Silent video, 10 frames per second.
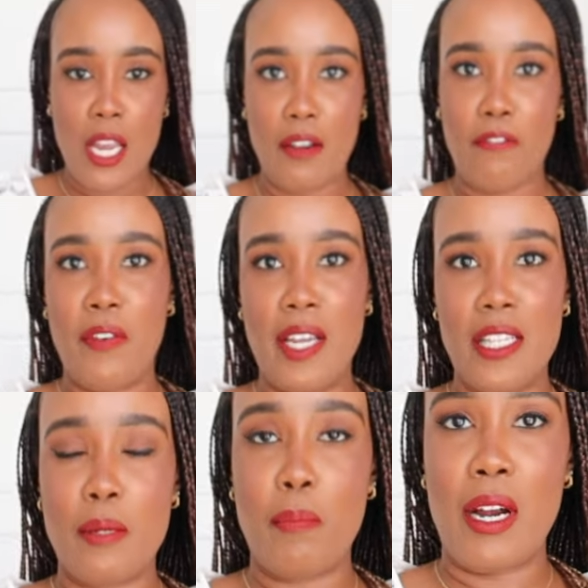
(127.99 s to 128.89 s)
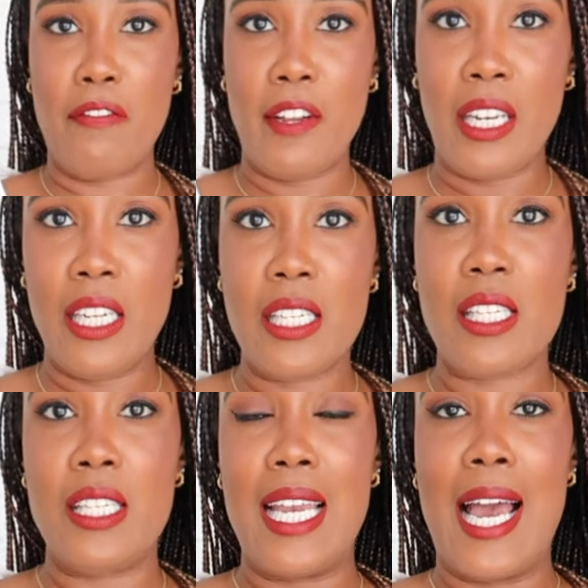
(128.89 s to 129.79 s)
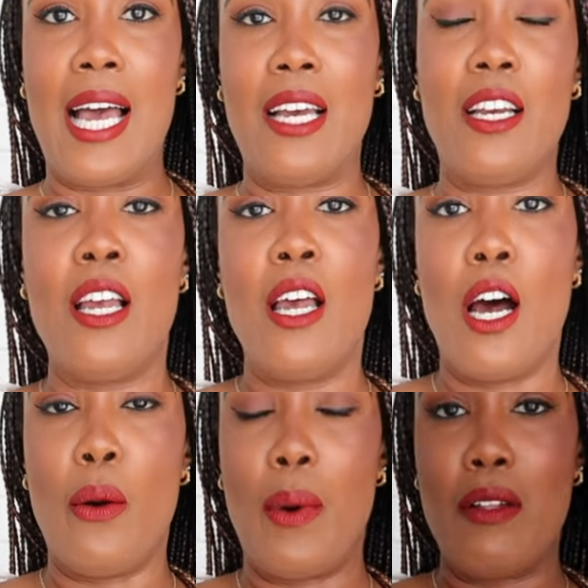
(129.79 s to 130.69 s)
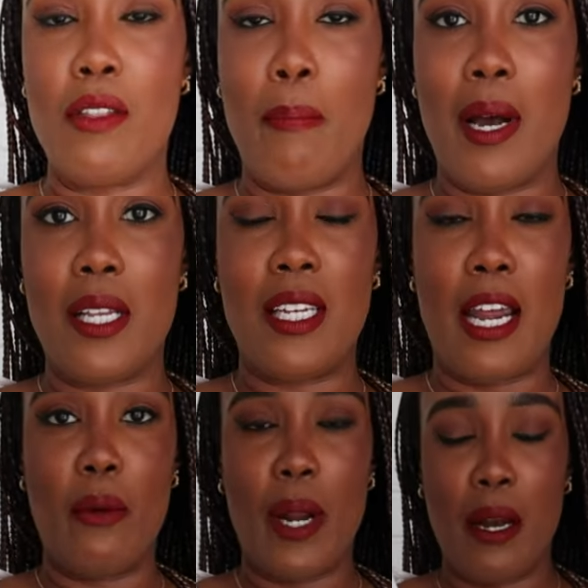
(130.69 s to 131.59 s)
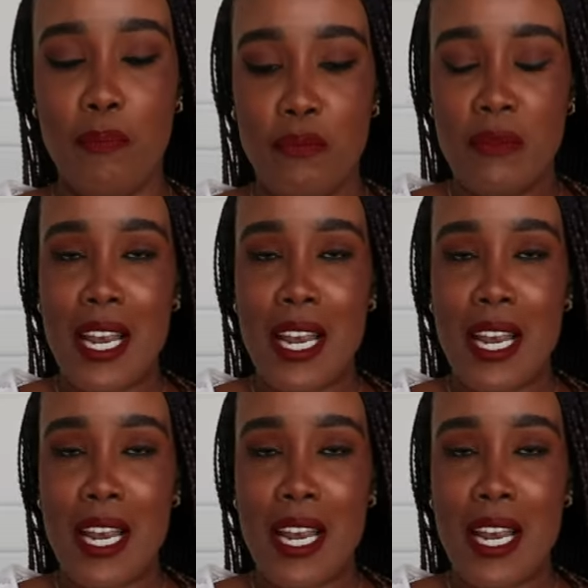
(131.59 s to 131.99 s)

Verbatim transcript: It fits perfectly snug around the bust area,